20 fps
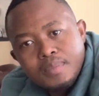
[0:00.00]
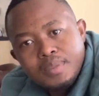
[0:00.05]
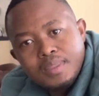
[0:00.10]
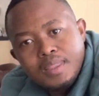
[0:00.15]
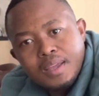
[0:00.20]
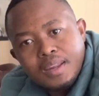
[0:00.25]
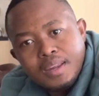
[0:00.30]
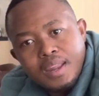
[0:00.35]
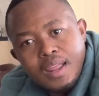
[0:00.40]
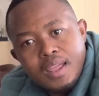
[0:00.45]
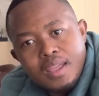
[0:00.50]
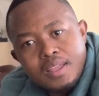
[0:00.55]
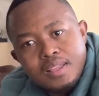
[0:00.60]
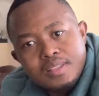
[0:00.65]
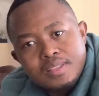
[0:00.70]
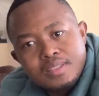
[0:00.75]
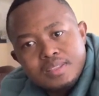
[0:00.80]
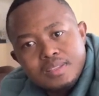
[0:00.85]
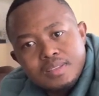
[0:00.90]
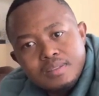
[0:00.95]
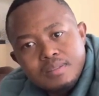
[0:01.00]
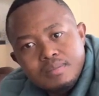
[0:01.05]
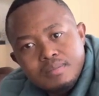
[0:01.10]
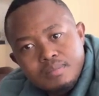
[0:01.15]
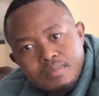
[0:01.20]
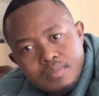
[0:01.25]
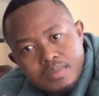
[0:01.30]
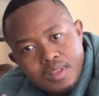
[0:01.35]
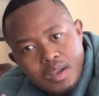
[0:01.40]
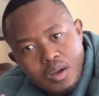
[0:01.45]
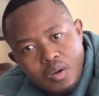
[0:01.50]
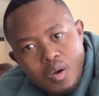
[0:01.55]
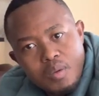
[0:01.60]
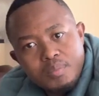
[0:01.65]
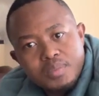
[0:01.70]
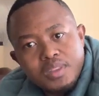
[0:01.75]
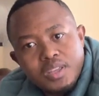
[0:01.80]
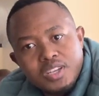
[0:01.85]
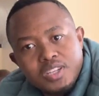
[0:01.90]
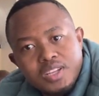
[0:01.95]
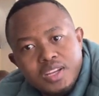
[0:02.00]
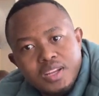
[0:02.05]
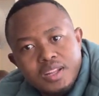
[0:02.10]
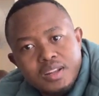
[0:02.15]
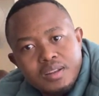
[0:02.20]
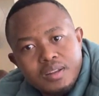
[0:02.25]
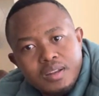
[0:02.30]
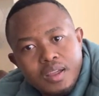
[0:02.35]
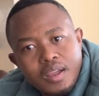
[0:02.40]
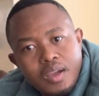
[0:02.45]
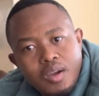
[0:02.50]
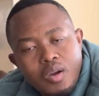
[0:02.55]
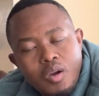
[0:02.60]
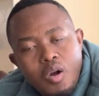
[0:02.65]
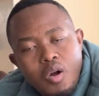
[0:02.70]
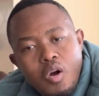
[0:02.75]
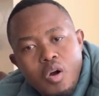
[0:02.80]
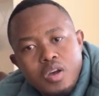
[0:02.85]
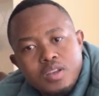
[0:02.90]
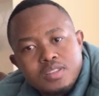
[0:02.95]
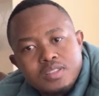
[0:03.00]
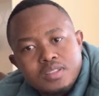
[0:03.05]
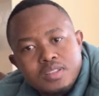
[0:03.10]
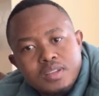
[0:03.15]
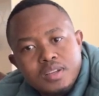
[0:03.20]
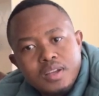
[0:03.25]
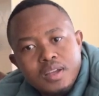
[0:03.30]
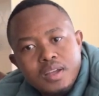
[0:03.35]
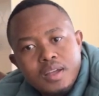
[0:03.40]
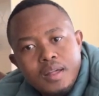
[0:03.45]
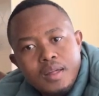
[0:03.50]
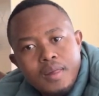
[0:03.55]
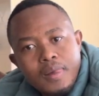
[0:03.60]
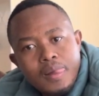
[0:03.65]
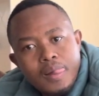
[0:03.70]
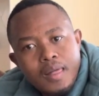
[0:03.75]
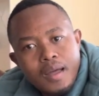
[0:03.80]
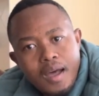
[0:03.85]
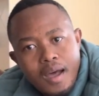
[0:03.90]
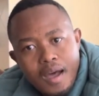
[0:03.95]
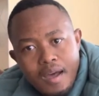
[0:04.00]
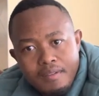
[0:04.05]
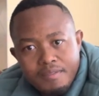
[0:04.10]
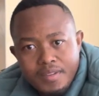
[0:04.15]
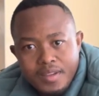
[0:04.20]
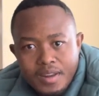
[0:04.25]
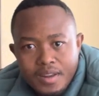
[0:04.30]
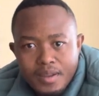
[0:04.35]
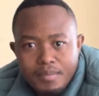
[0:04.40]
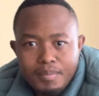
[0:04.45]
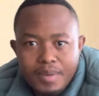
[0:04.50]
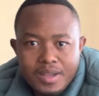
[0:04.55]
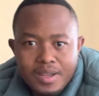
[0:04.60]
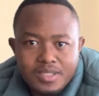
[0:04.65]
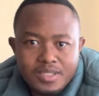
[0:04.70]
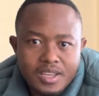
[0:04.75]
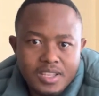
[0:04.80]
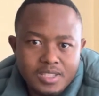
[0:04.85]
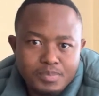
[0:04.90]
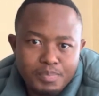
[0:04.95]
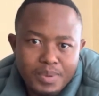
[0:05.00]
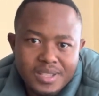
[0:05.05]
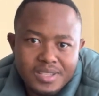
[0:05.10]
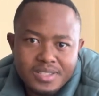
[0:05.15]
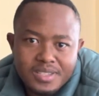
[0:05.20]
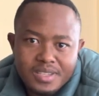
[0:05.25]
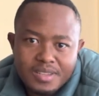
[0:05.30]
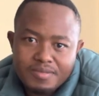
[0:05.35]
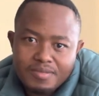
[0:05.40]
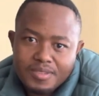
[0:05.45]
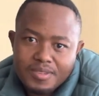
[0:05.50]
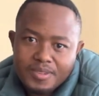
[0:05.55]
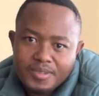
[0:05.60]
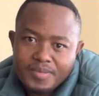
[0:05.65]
The rates, the accommodation cost are very much expensive.